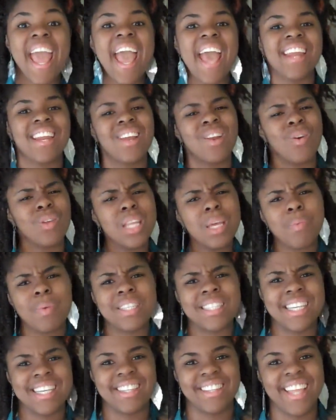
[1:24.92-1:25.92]
And not only
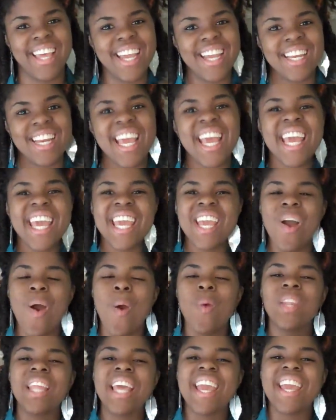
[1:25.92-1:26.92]
was he late, he
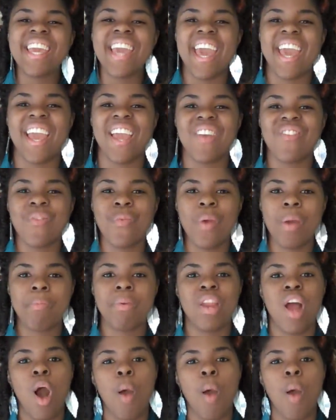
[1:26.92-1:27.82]
only gave women